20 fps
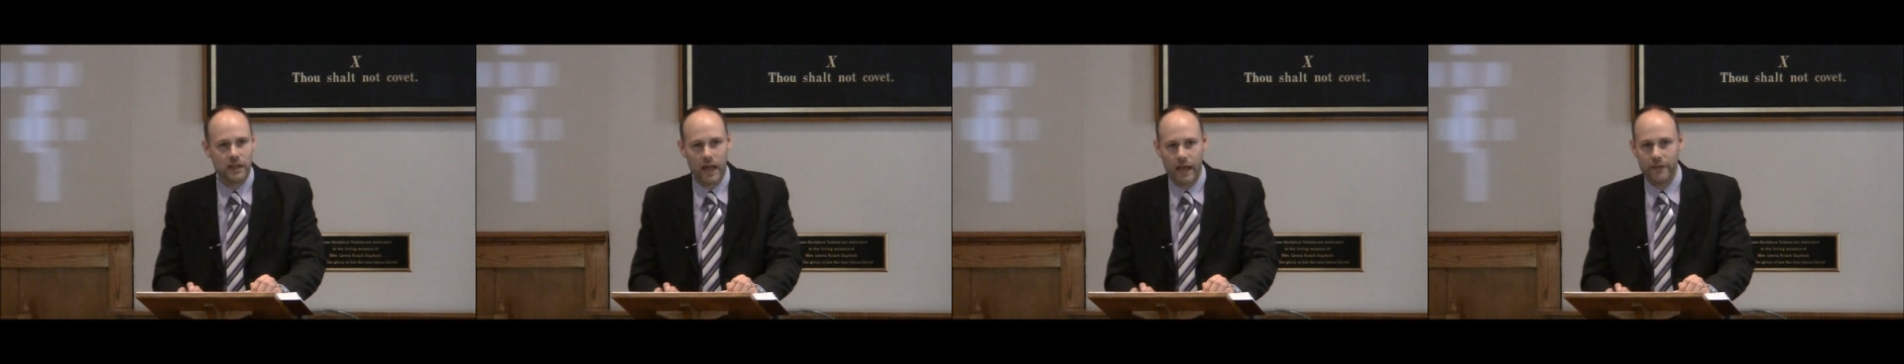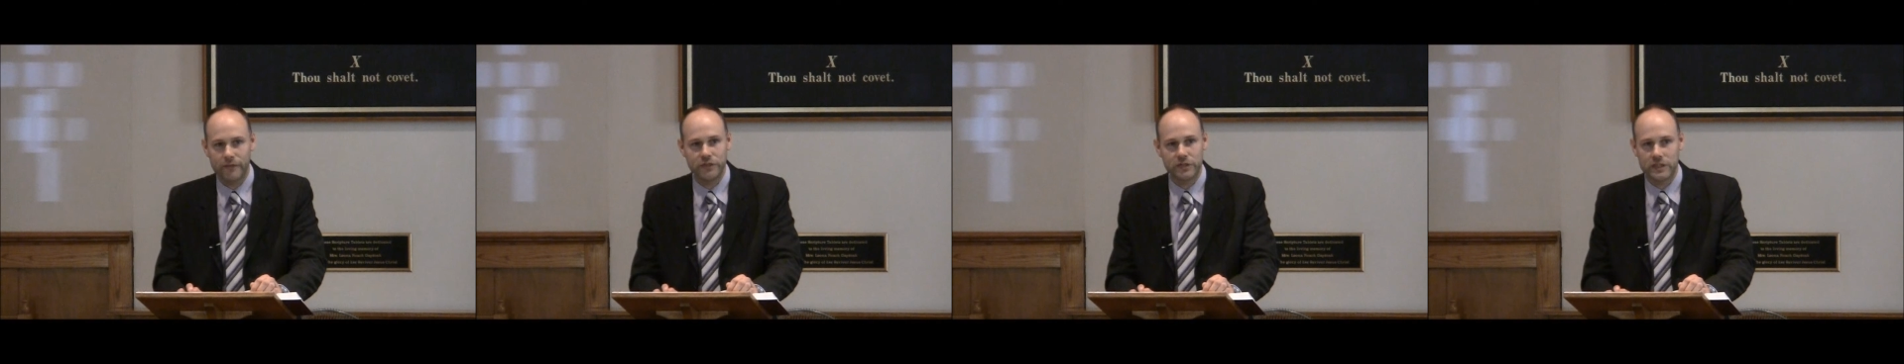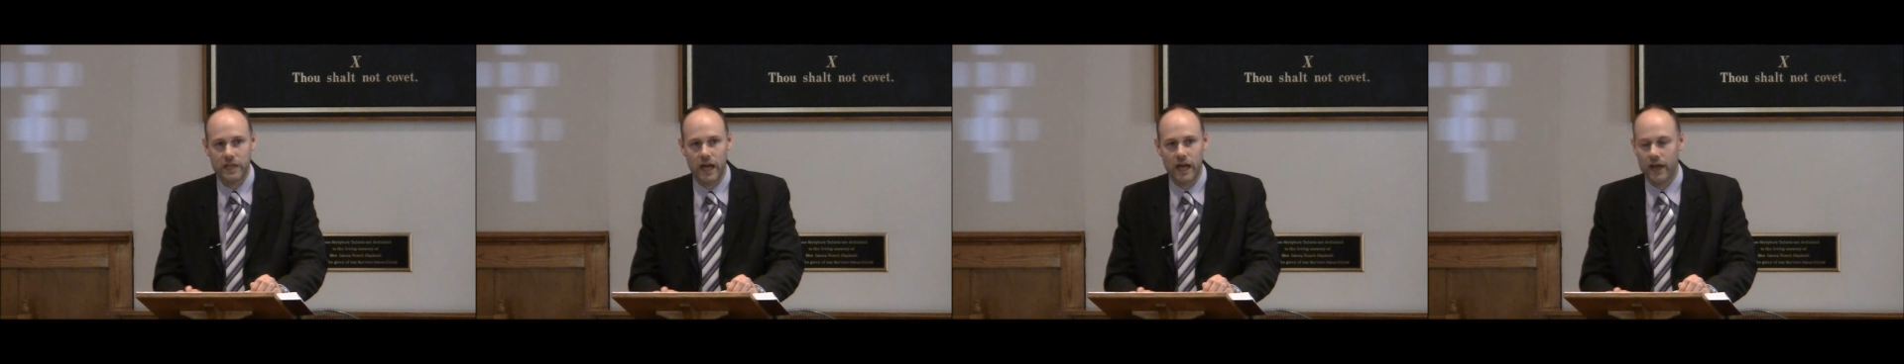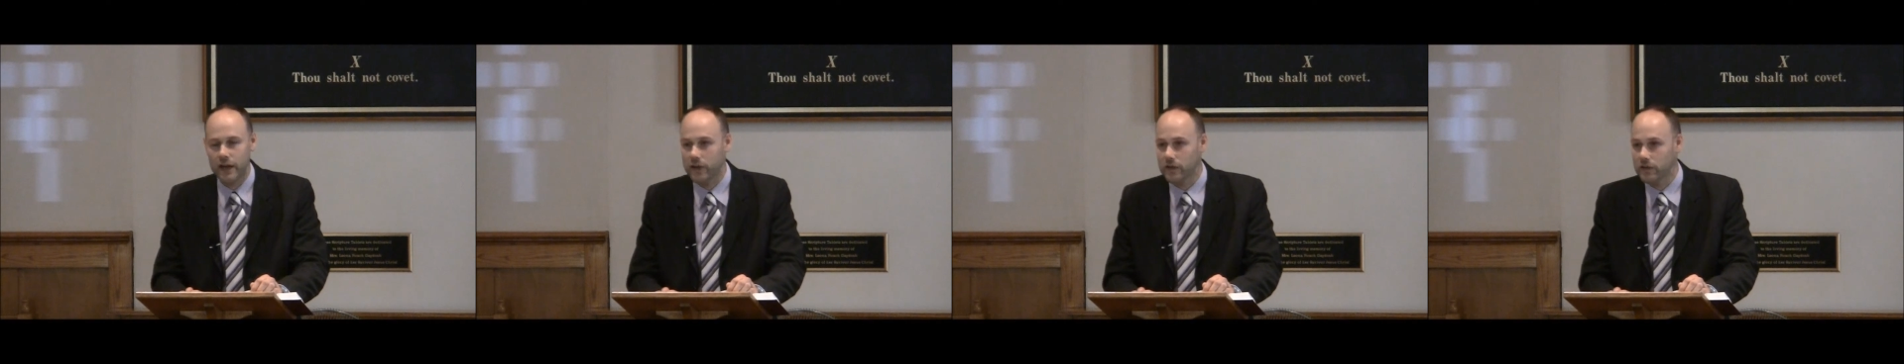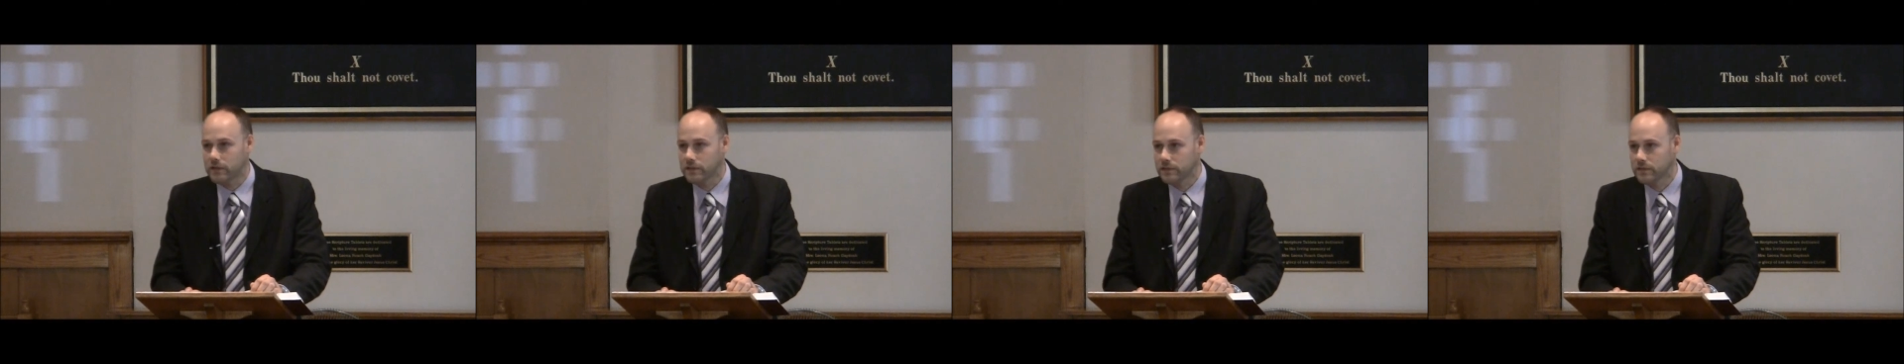
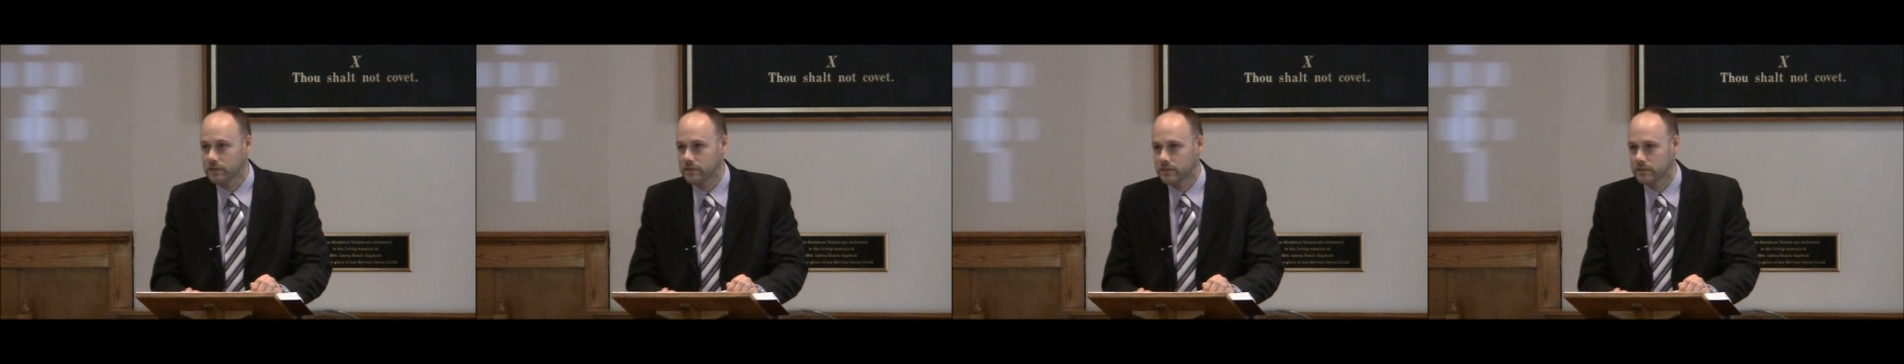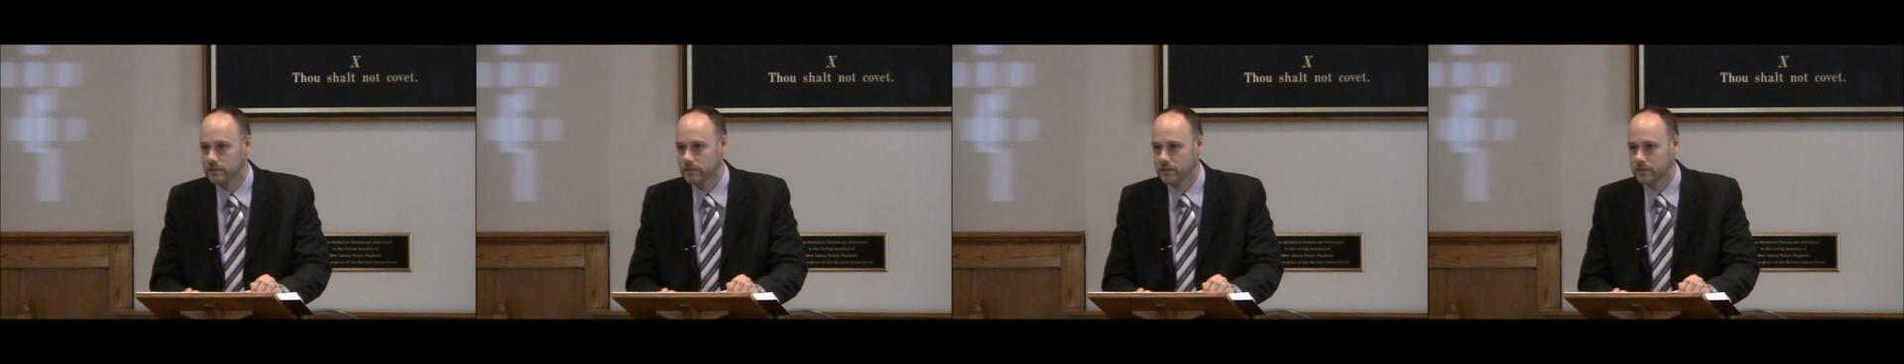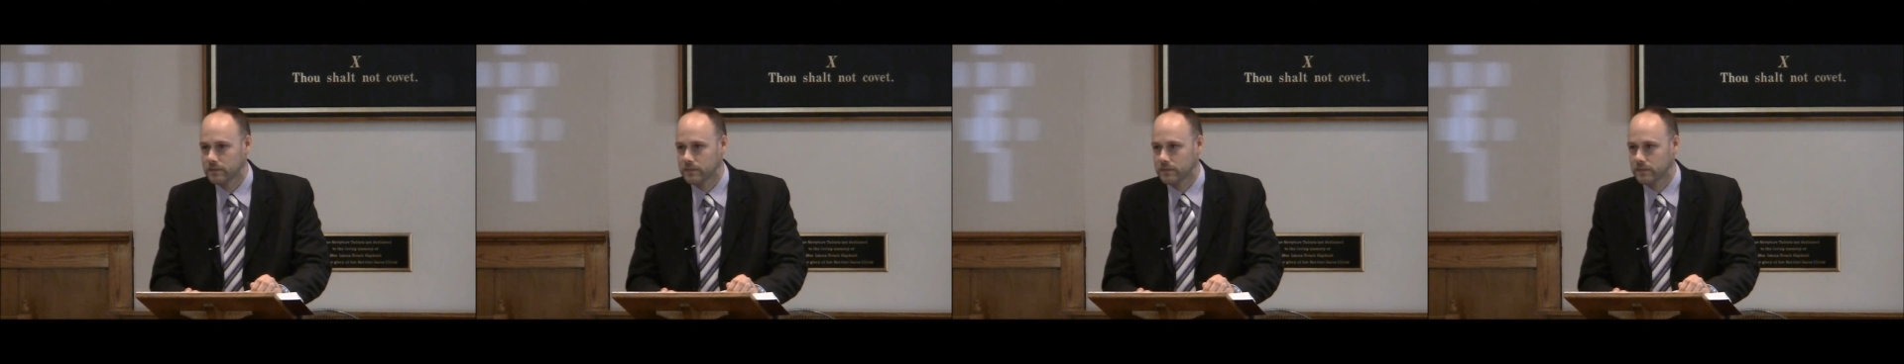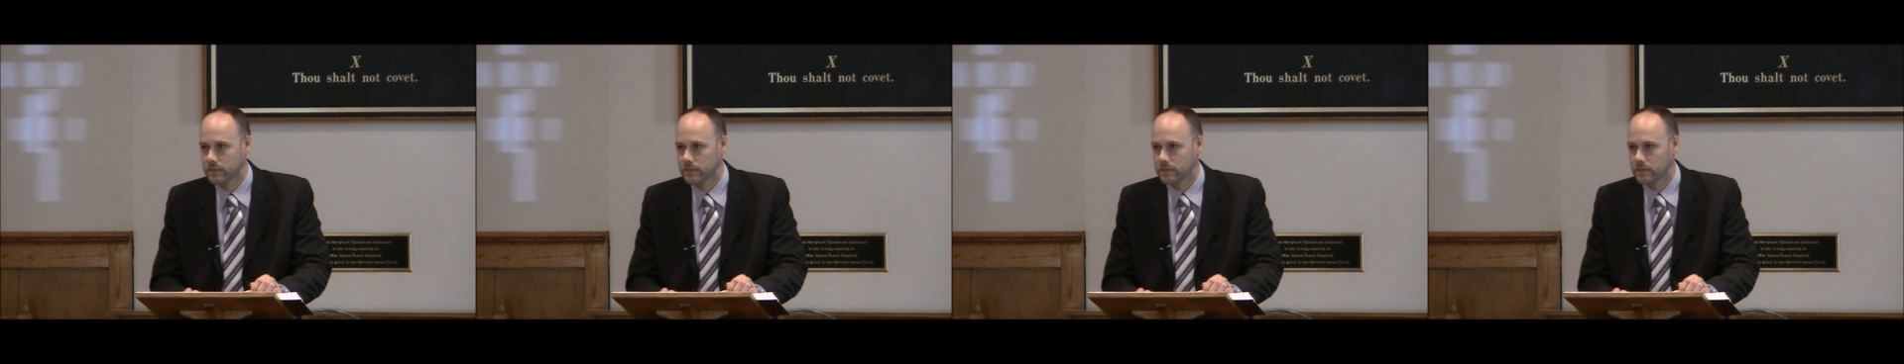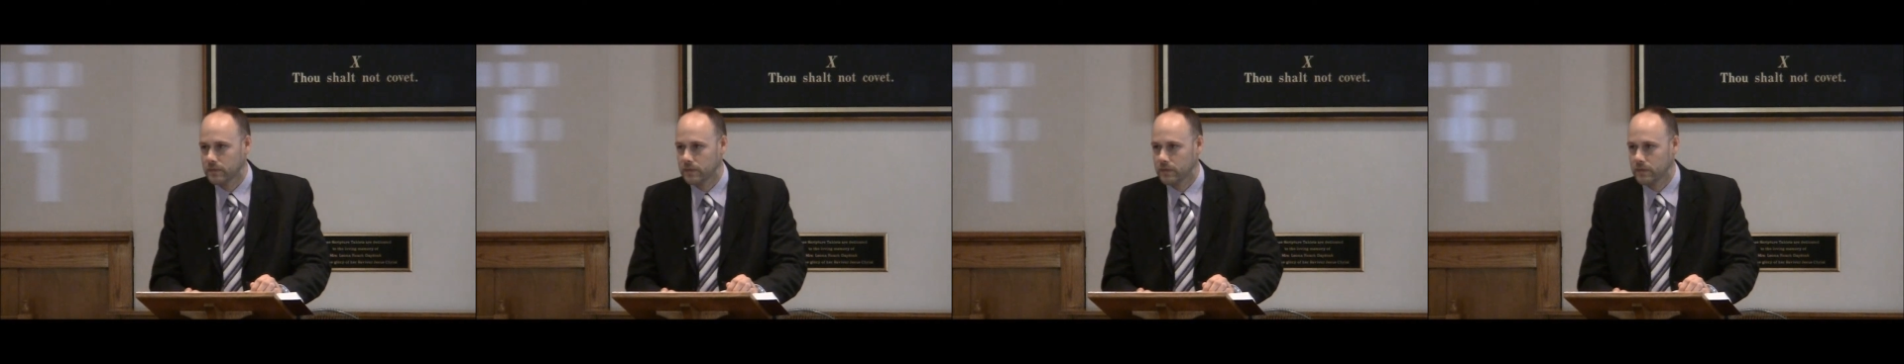lifestyle?